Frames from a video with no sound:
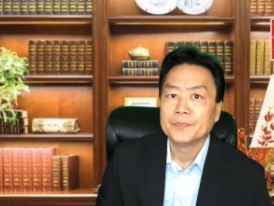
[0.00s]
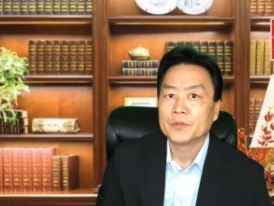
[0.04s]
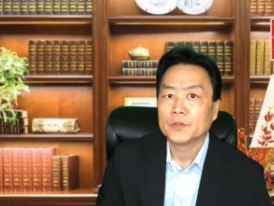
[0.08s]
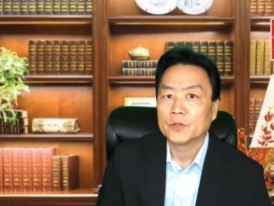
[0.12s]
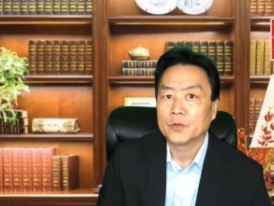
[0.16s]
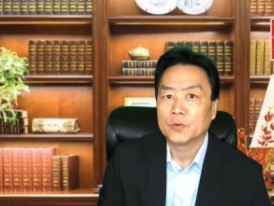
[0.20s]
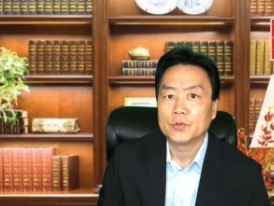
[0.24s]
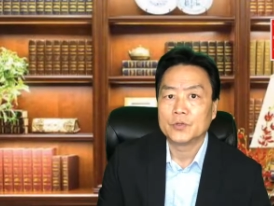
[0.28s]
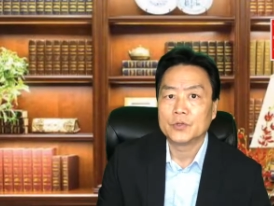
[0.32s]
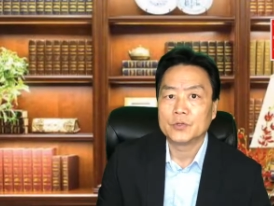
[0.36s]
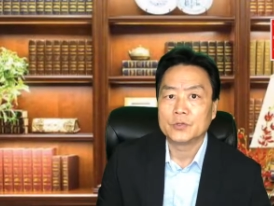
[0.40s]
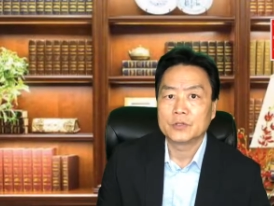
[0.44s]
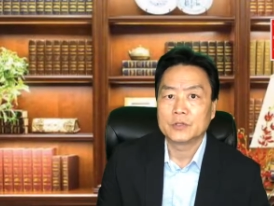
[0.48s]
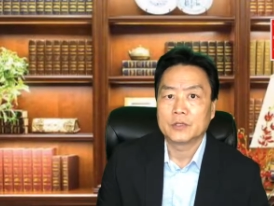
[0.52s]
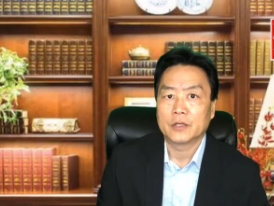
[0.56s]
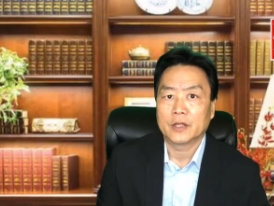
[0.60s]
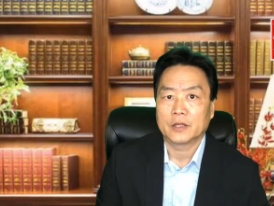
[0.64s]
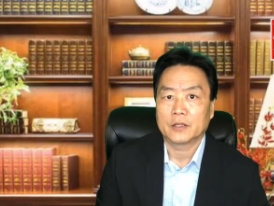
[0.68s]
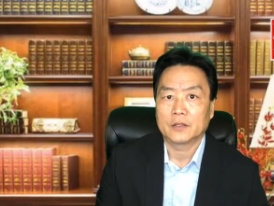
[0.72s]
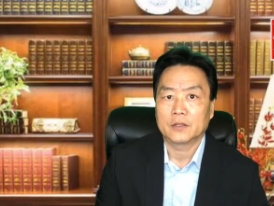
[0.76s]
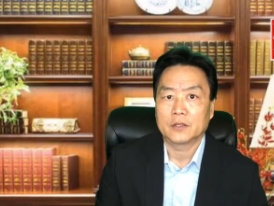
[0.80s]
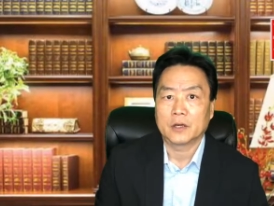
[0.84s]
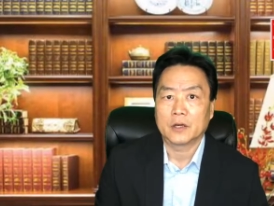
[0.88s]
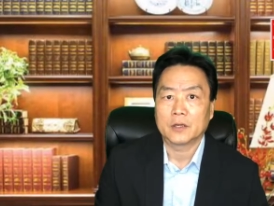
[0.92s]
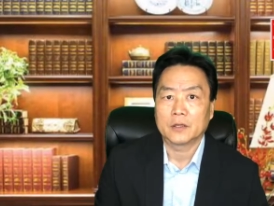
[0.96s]
Don't use like
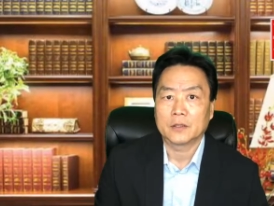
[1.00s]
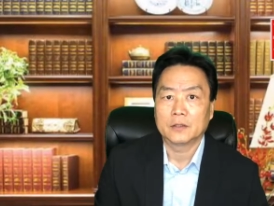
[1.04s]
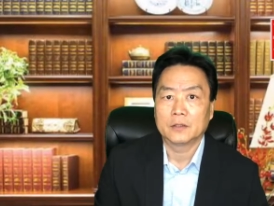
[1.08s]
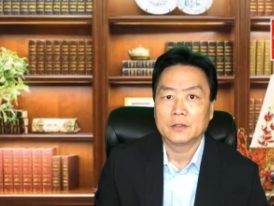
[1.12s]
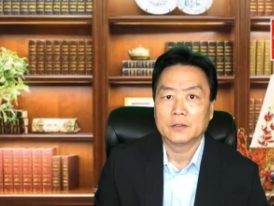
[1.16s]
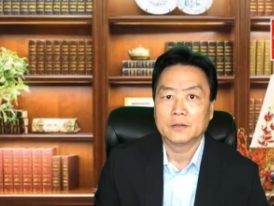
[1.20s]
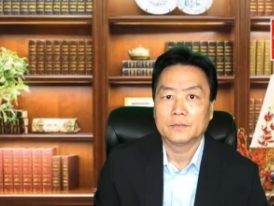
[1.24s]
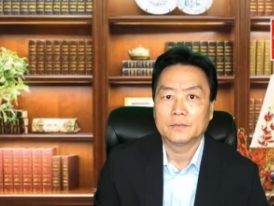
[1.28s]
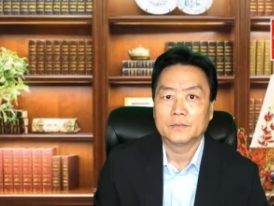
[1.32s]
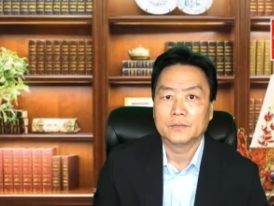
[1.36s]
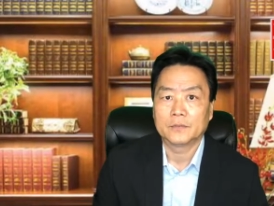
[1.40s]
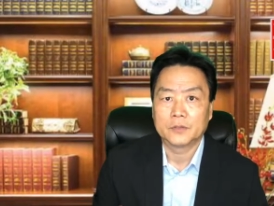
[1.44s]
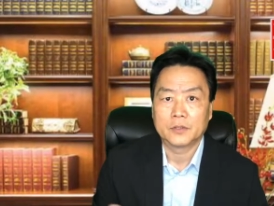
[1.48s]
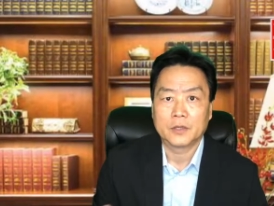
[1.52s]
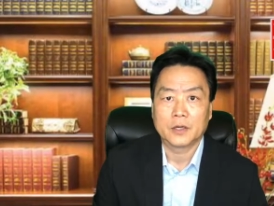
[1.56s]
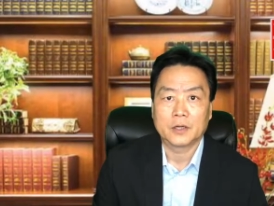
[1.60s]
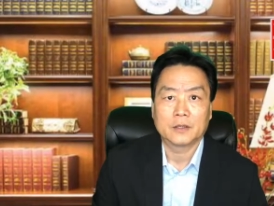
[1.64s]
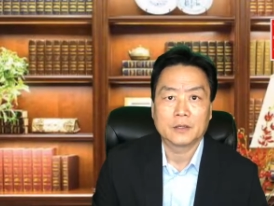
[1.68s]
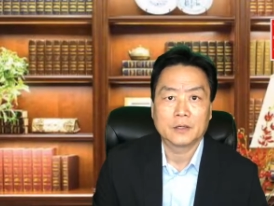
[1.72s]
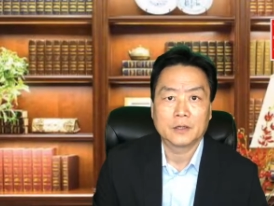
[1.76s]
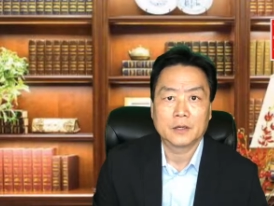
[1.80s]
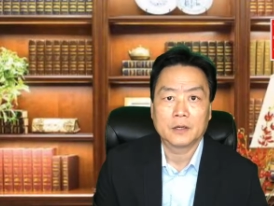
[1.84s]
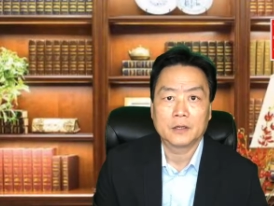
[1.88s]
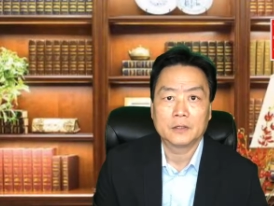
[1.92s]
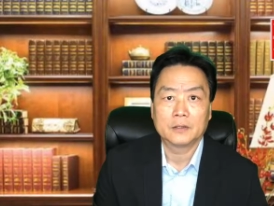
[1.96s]
dark
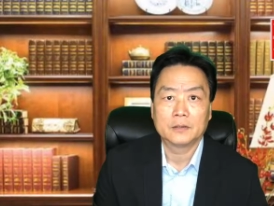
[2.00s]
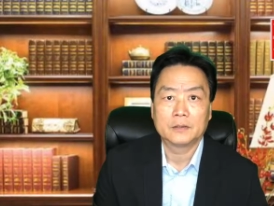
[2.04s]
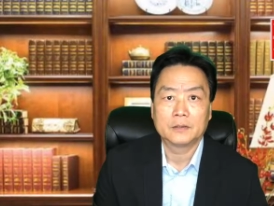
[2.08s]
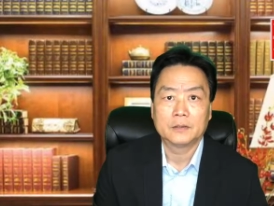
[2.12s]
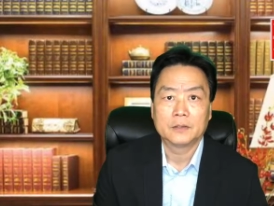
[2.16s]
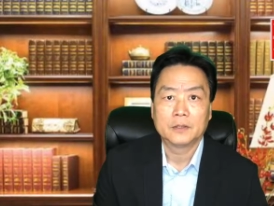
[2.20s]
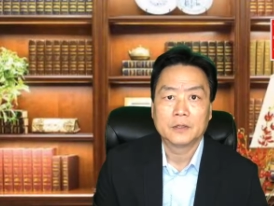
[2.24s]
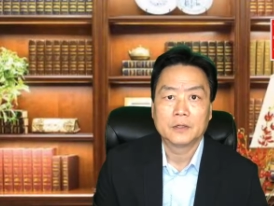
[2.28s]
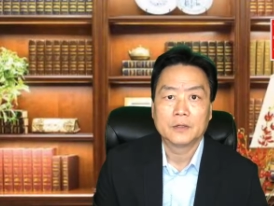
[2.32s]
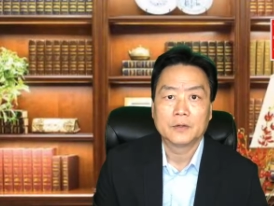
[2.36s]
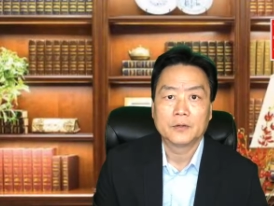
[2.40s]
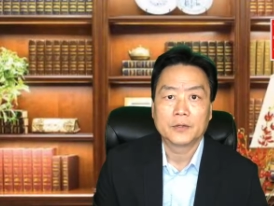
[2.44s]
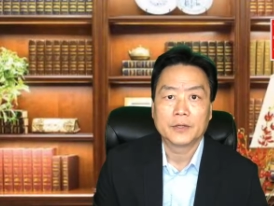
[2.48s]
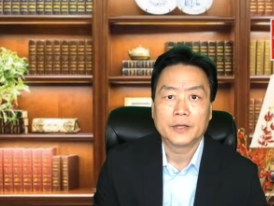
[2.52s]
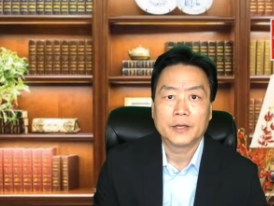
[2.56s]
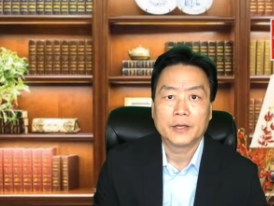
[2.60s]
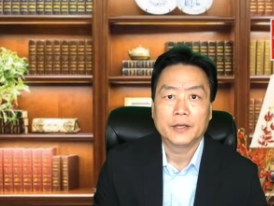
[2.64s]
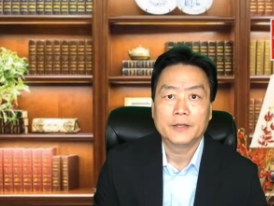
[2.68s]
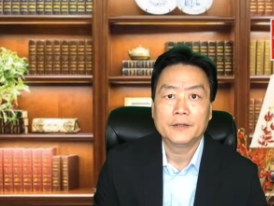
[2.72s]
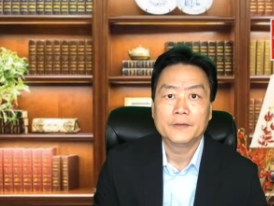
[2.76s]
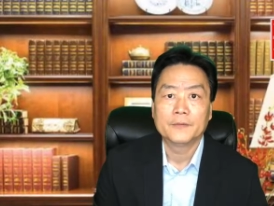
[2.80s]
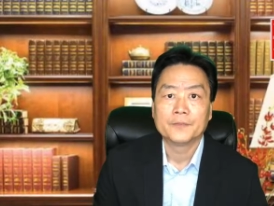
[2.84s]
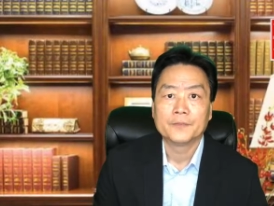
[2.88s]
color. Okay.